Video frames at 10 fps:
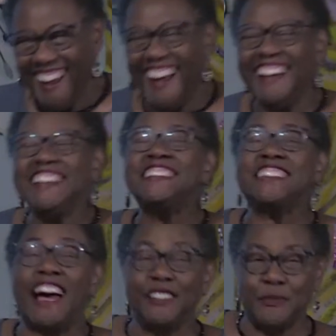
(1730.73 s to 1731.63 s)
And he
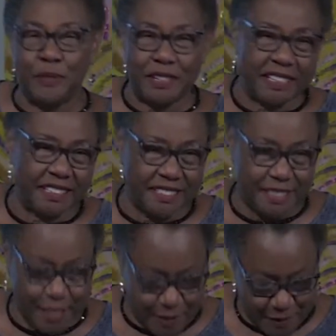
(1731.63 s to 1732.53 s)
sounded pretty good,
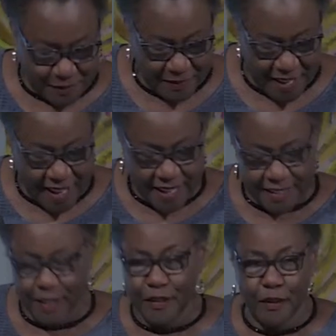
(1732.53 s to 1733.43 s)
too.
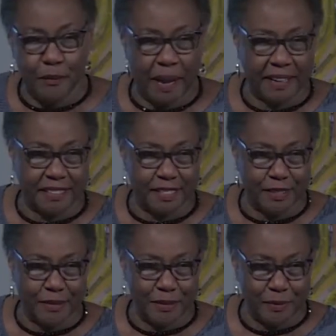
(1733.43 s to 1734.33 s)
So Reverend Mike is
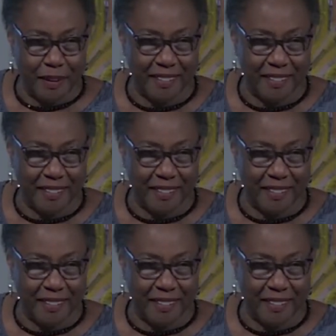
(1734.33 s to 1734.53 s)
doing